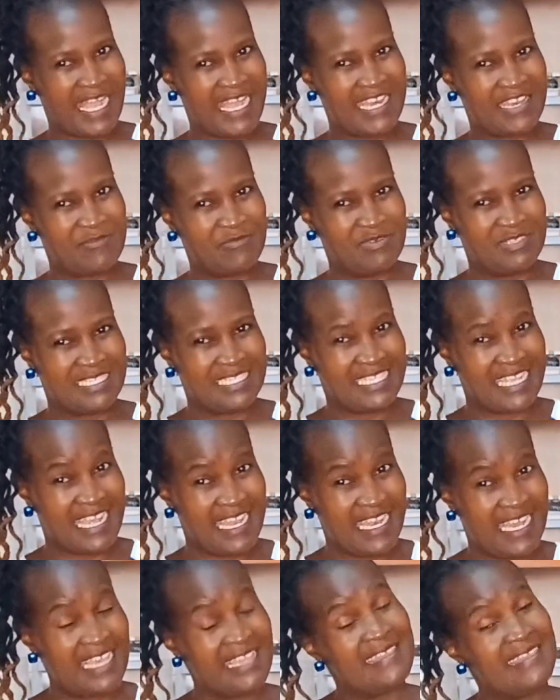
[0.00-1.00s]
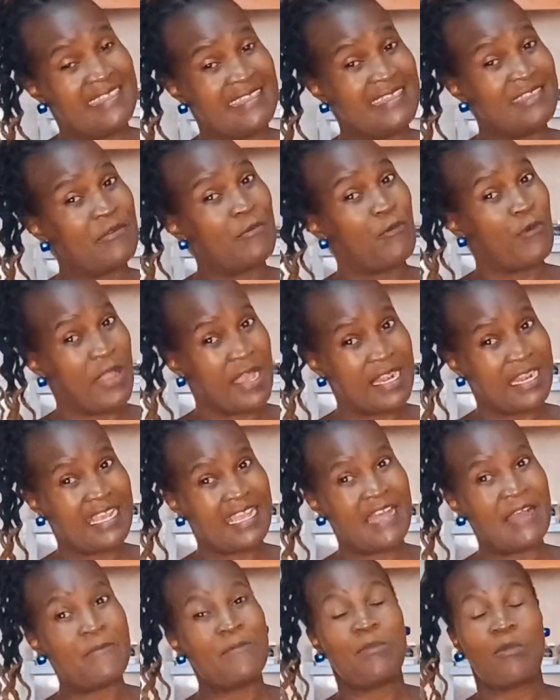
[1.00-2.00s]
karibu sana.
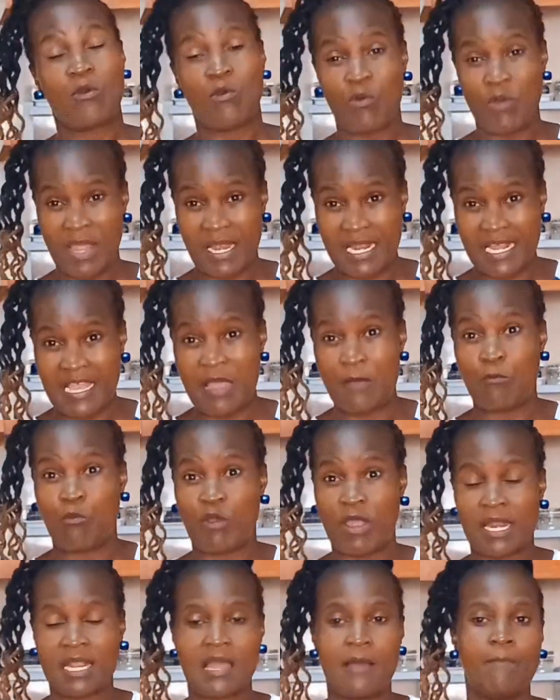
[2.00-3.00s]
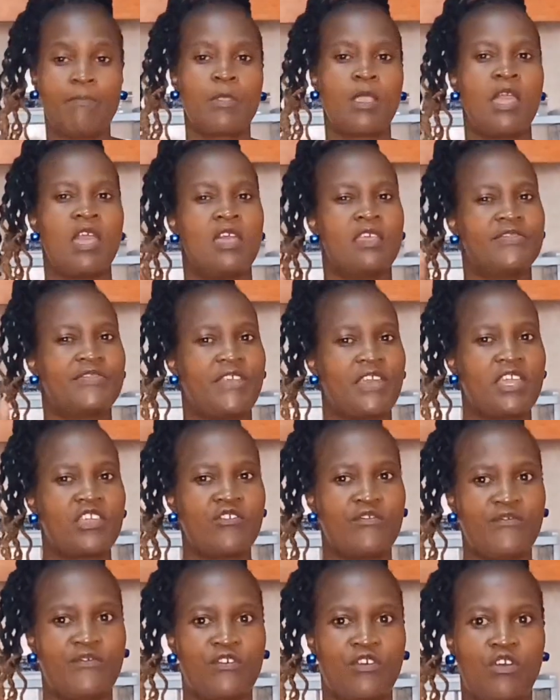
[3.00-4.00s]
Welcome, welcome, welcome. Thank
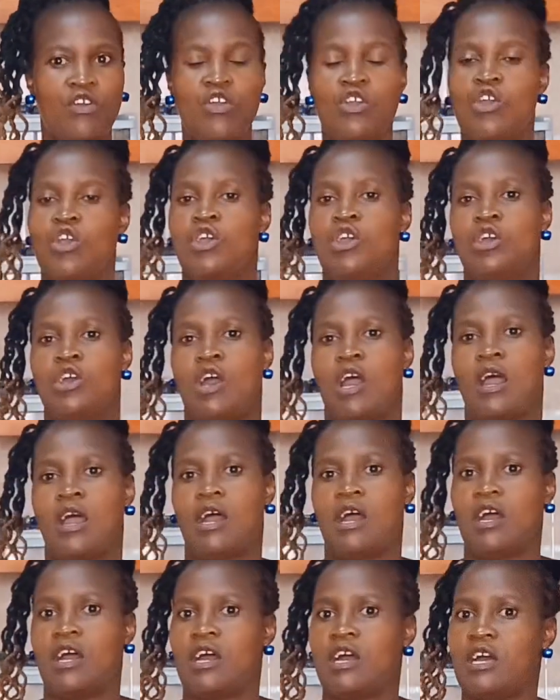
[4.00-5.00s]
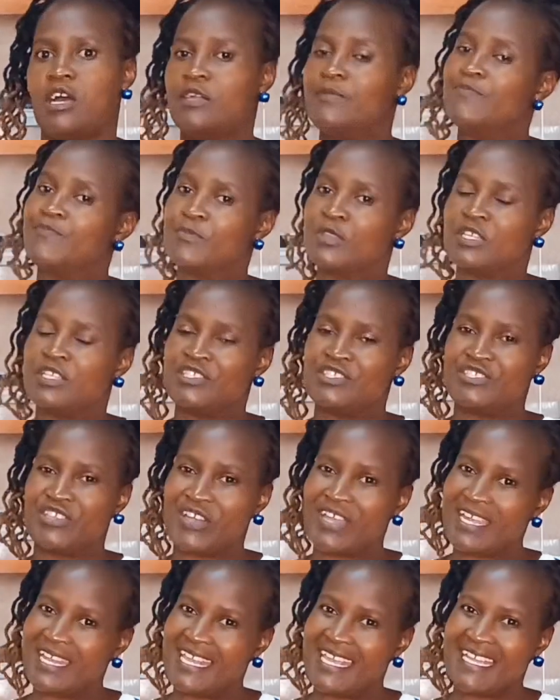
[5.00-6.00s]
you for uh,
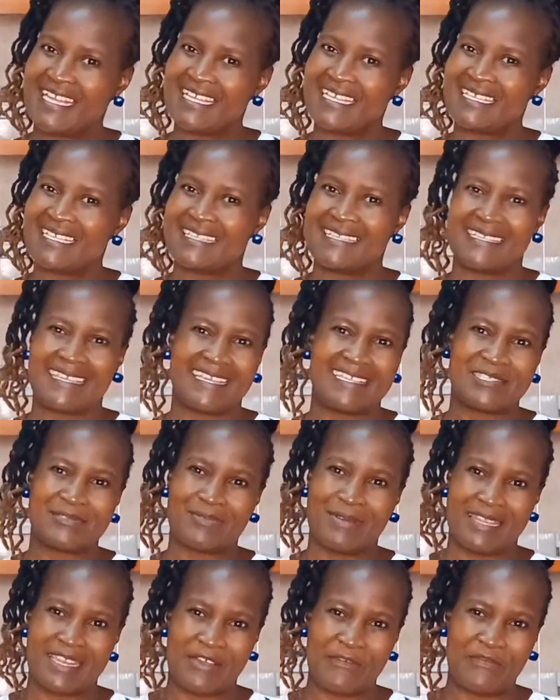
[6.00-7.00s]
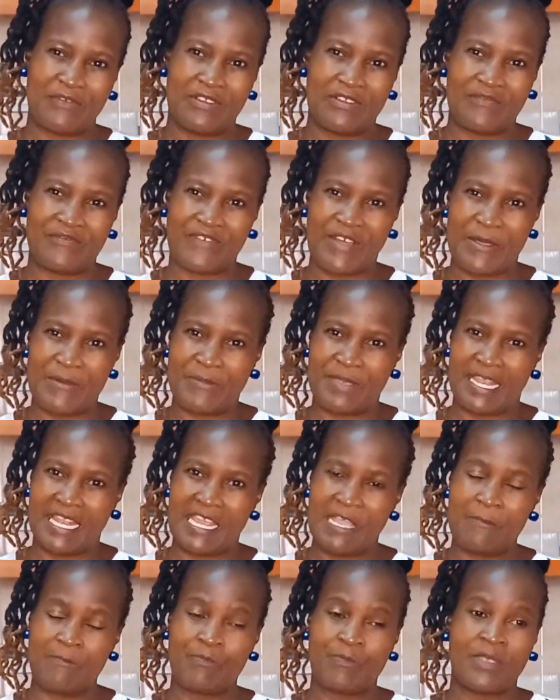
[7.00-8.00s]
joining this wonderful
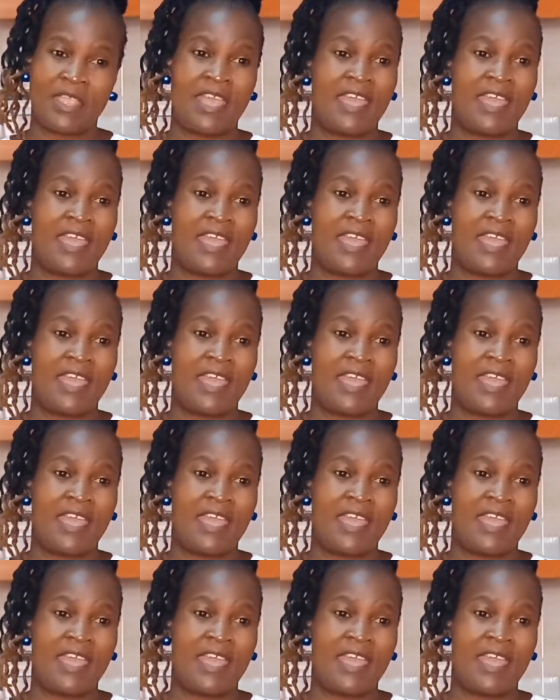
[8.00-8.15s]
family.